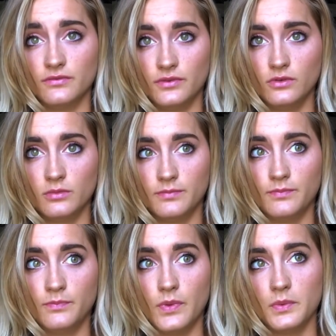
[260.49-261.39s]
few,
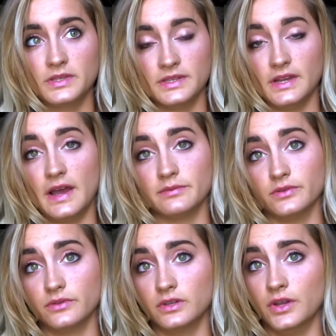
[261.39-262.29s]
the ones that I
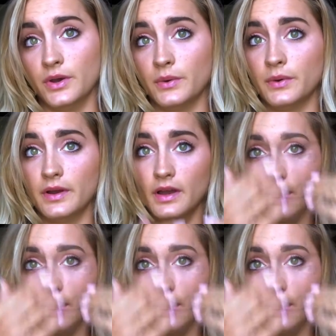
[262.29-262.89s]
absolutely know.